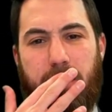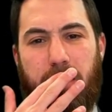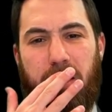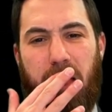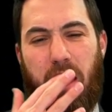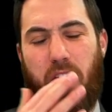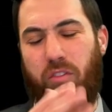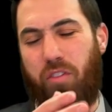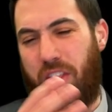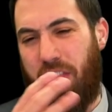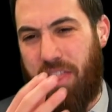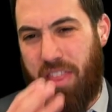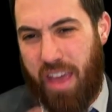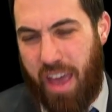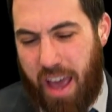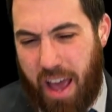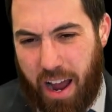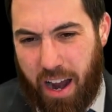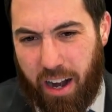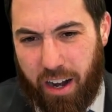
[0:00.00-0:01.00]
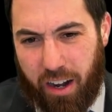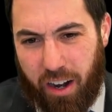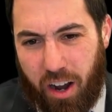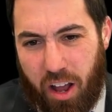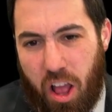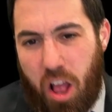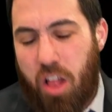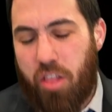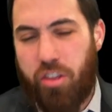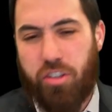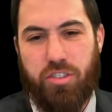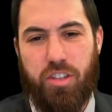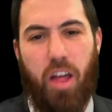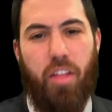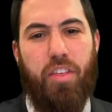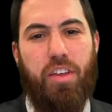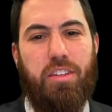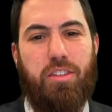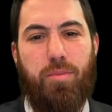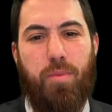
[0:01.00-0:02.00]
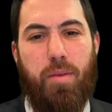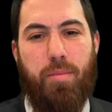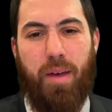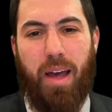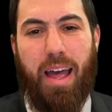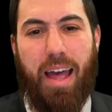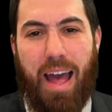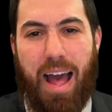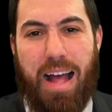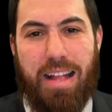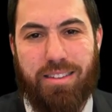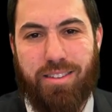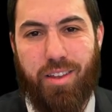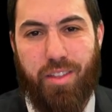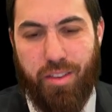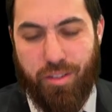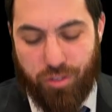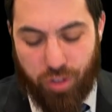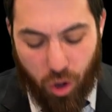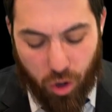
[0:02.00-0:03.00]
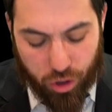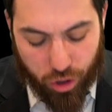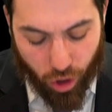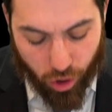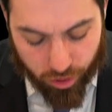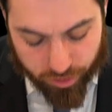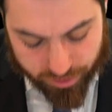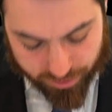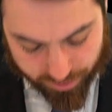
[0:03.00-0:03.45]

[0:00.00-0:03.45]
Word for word: lay over there. There's nothing to be mechata. There's no coals